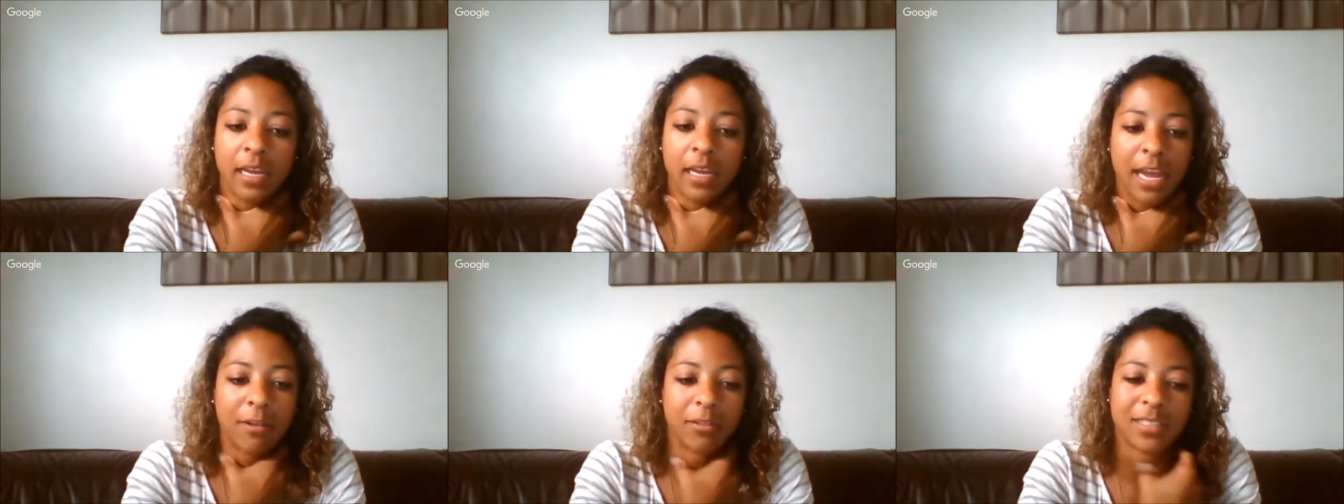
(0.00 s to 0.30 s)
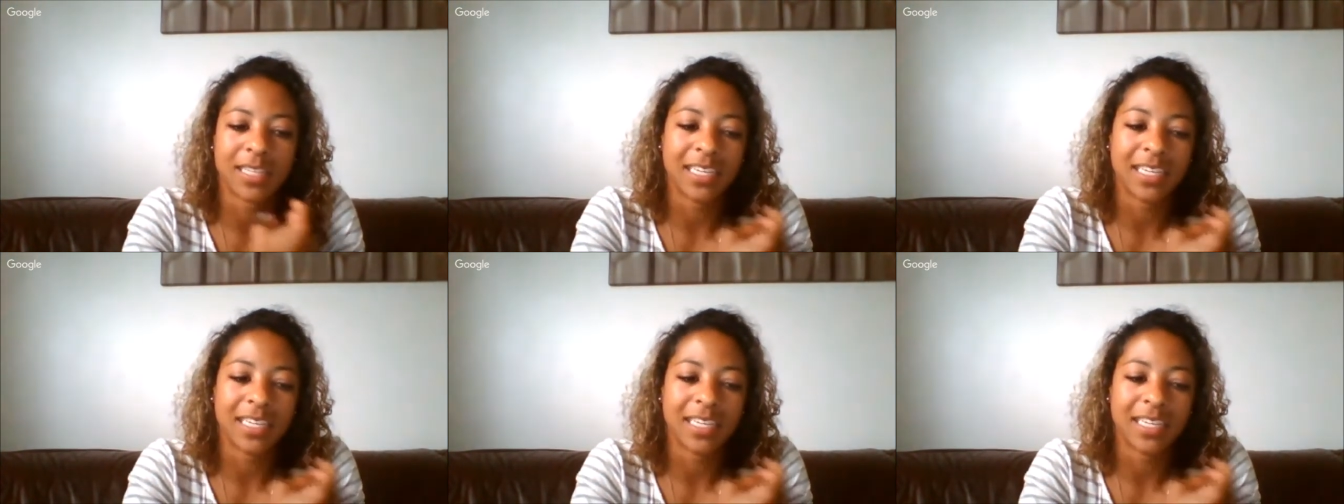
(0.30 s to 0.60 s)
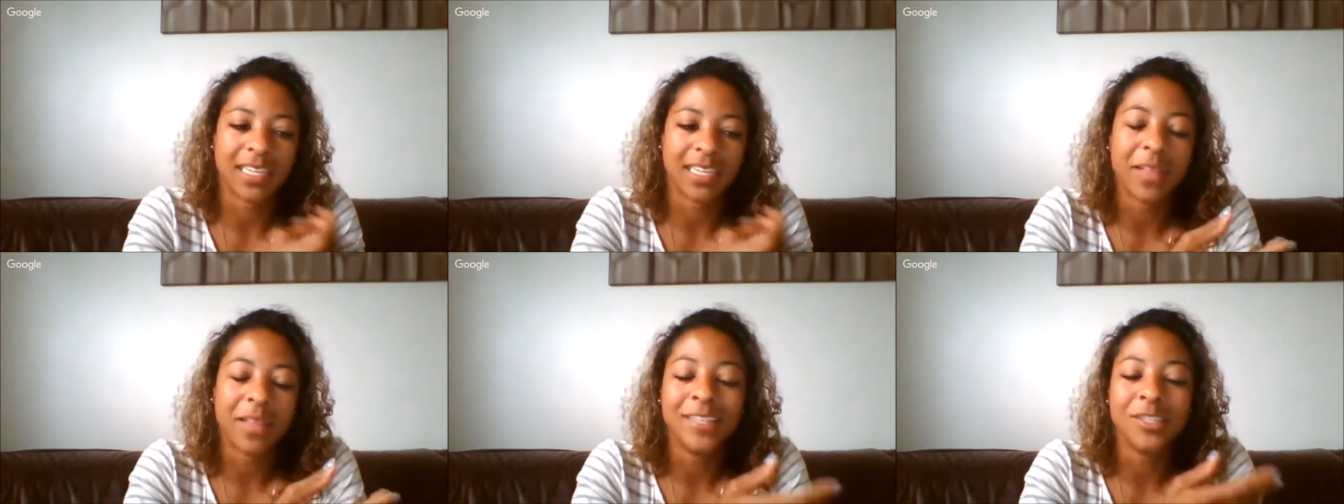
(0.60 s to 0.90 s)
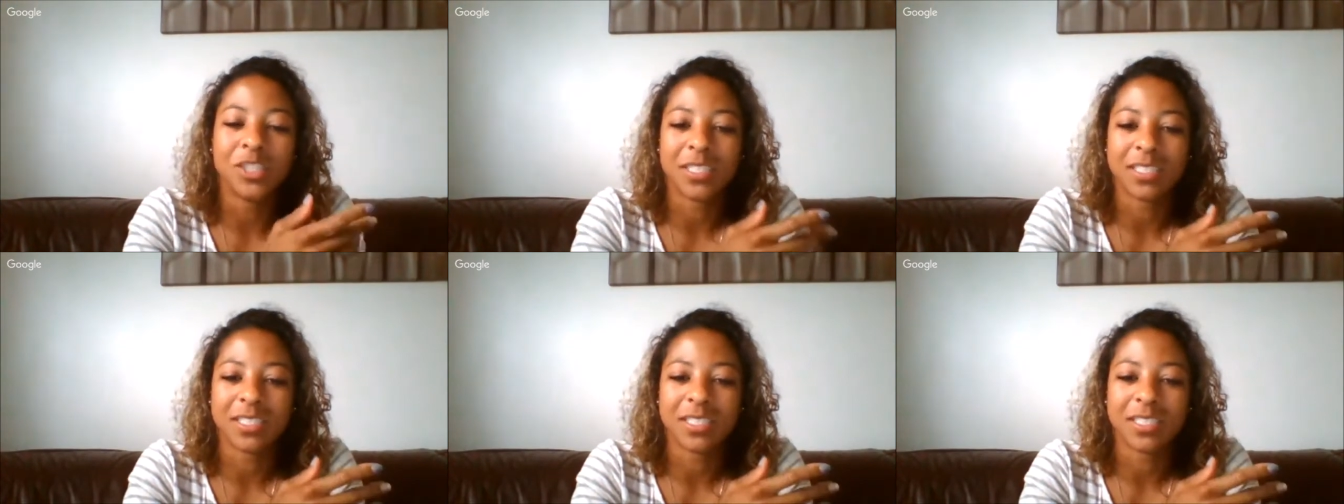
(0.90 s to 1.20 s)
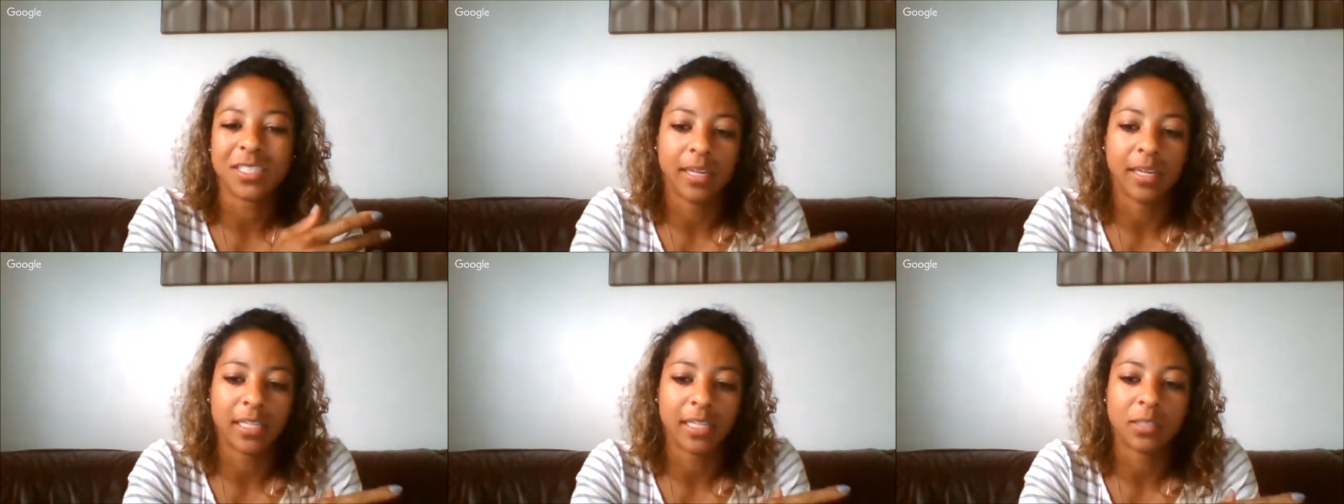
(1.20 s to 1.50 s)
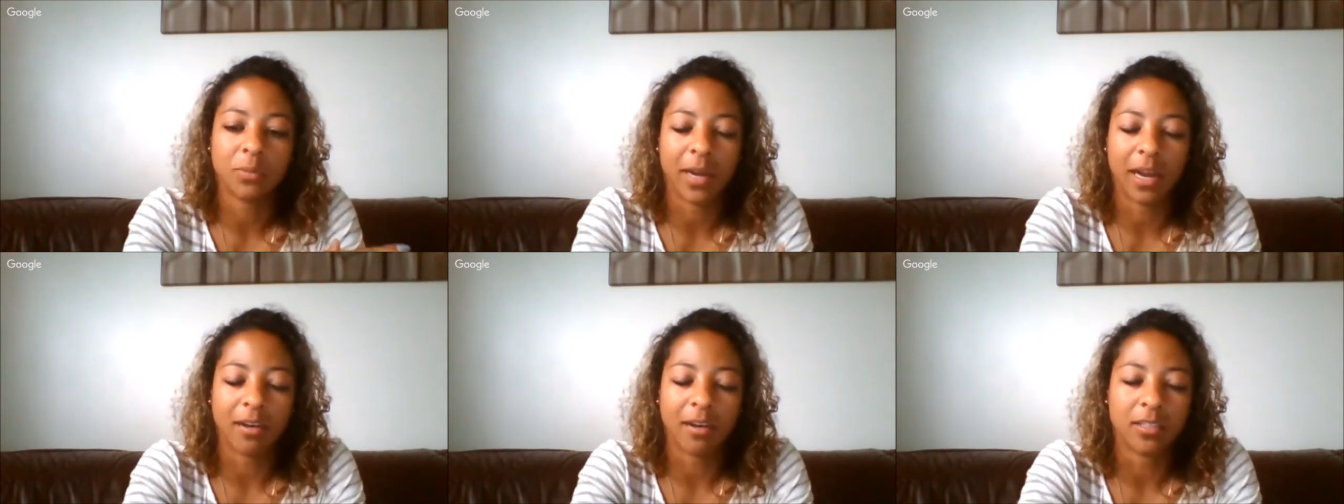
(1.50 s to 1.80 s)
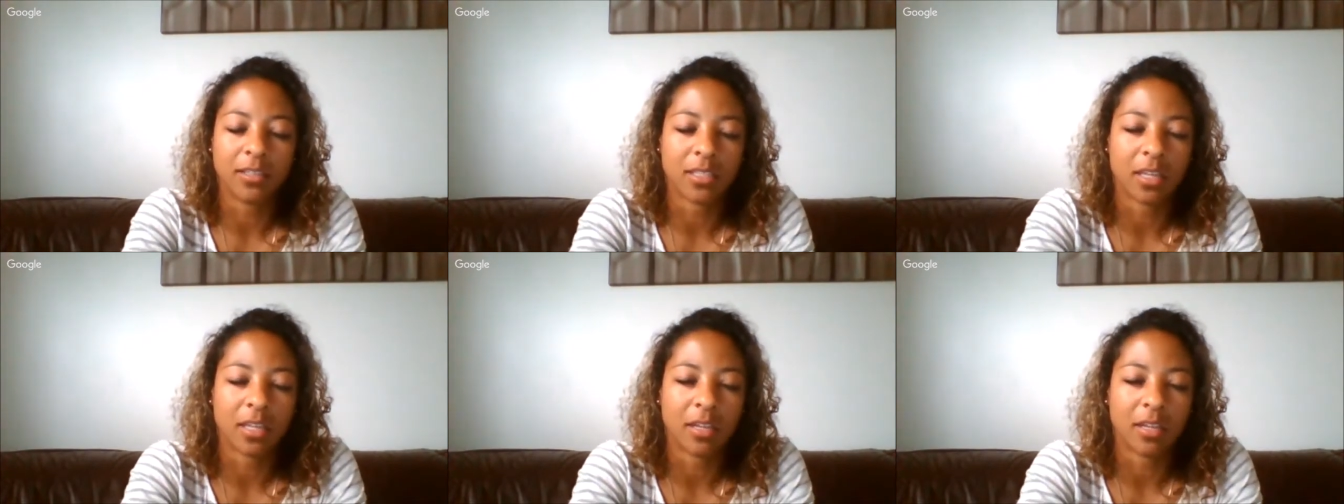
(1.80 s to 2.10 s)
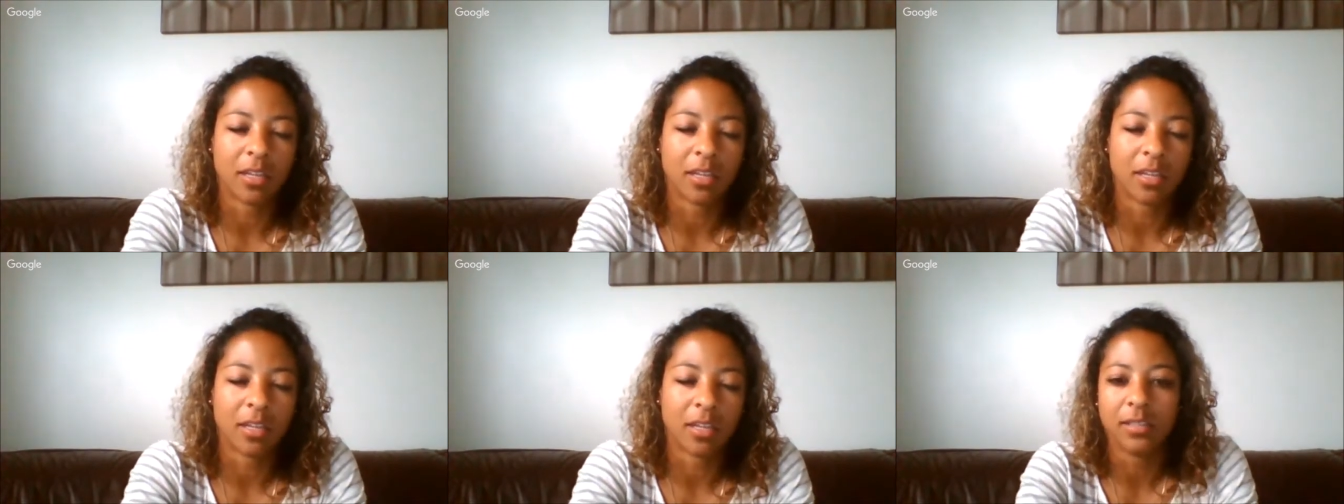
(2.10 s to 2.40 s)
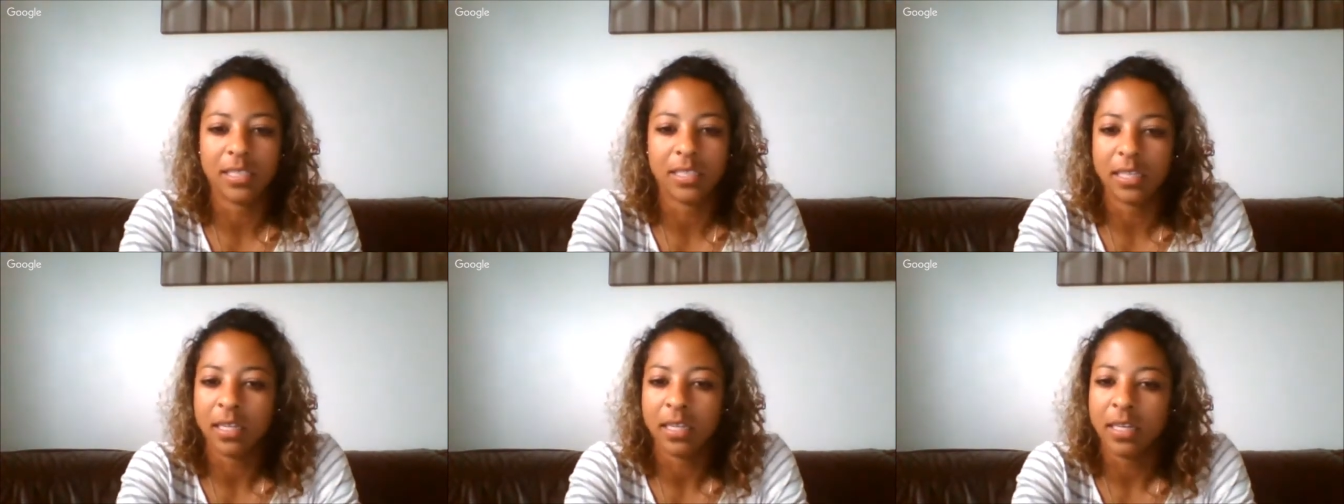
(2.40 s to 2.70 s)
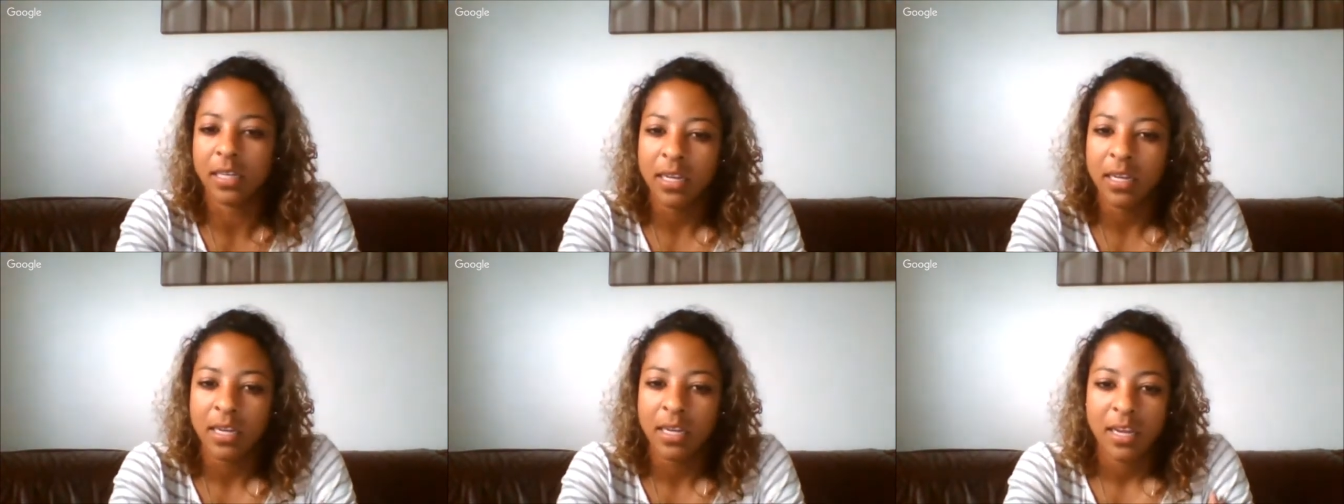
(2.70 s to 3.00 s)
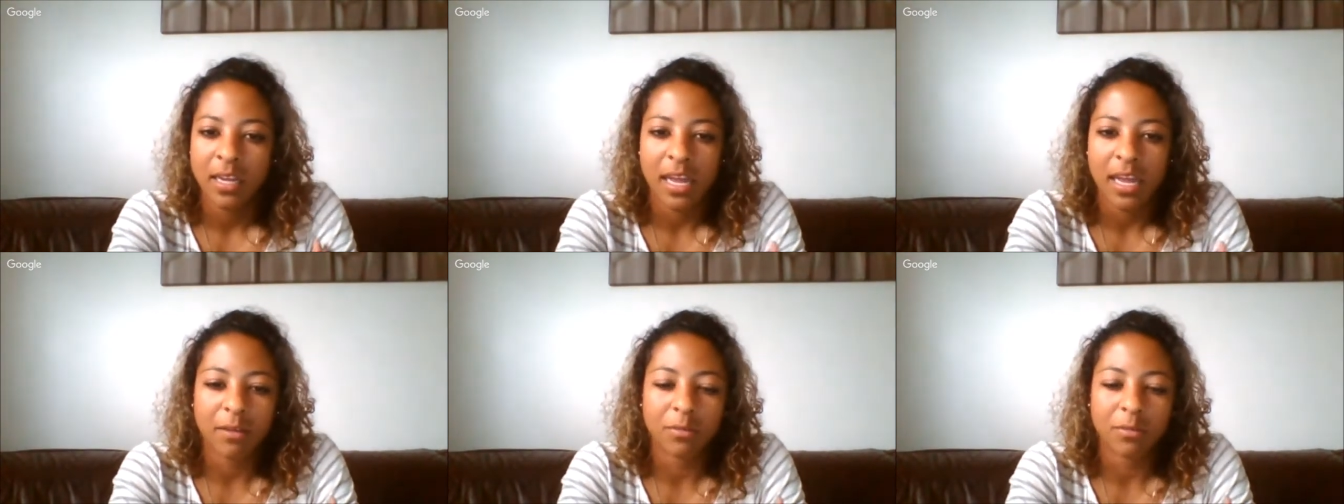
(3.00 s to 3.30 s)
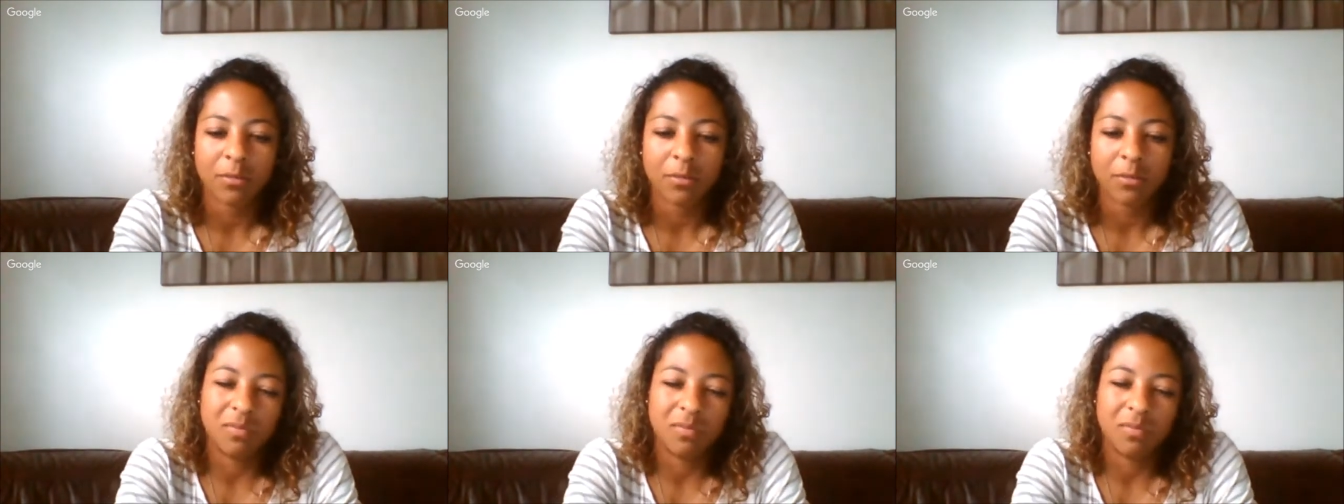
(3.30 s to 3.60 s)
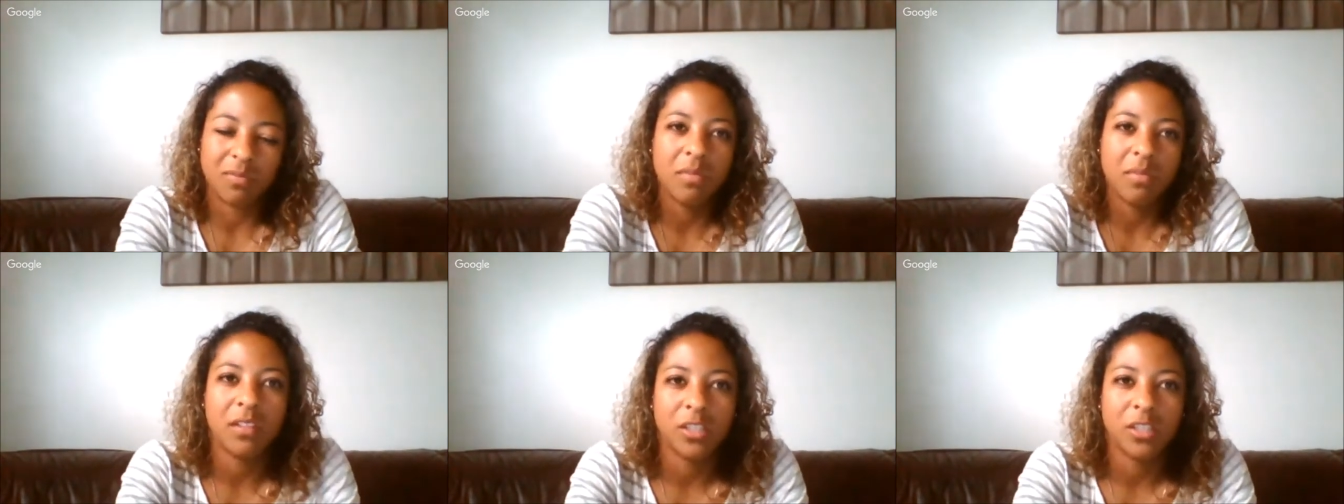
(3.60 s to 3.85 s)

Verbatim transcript: It was like something just clicked when I was on the field, and it was,